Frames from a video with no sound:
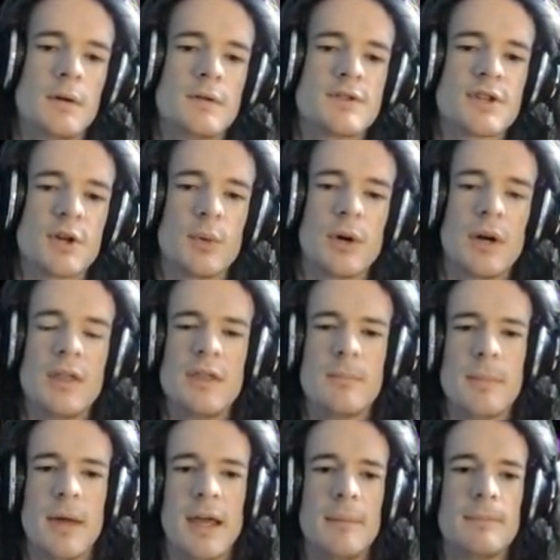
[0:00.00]
So we're in the
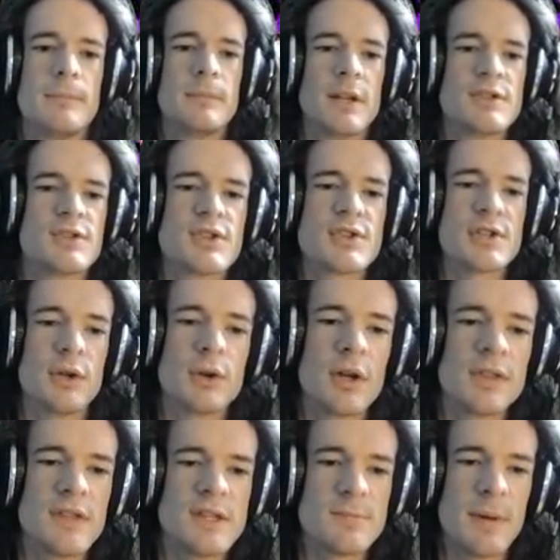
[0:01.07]
main. Let's just look
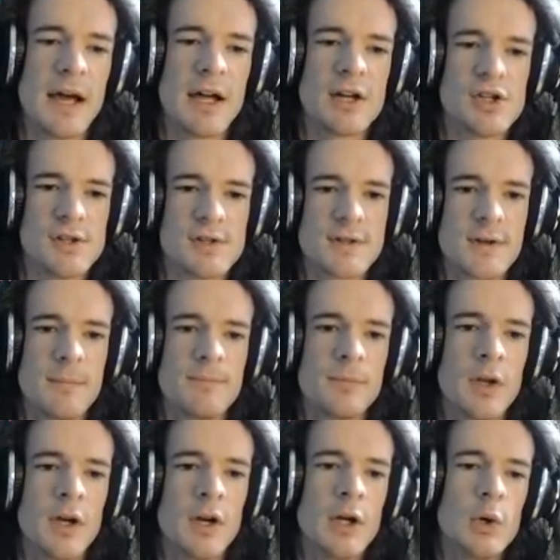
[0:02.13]
at these patches.
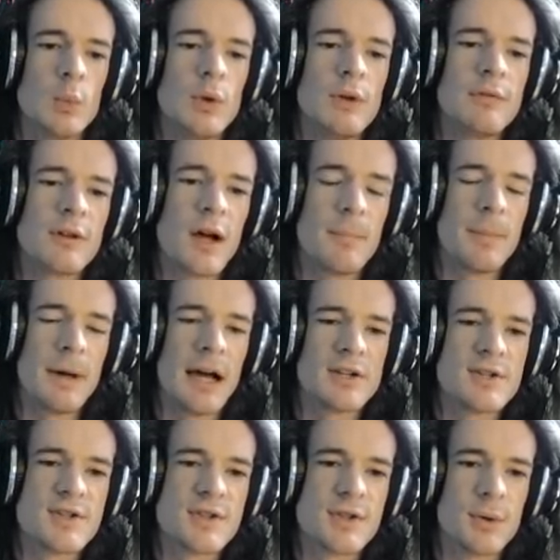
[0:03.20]
We've got
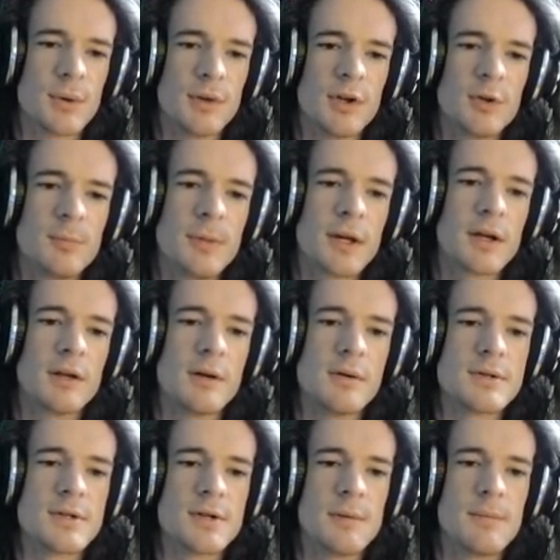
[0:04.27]
patches that are a little bit
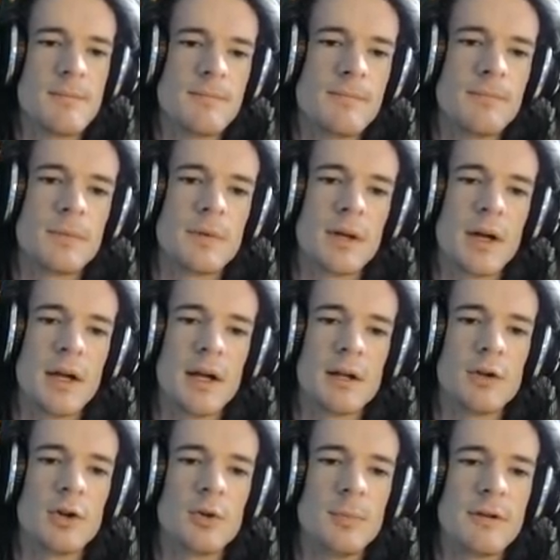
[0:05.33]
closer and a
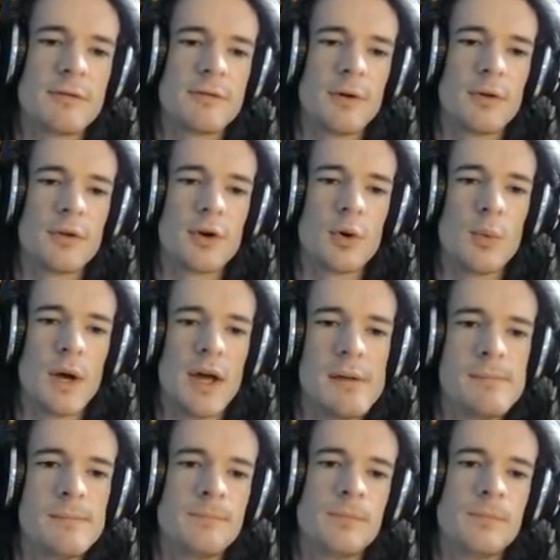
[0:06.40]
little bit further away.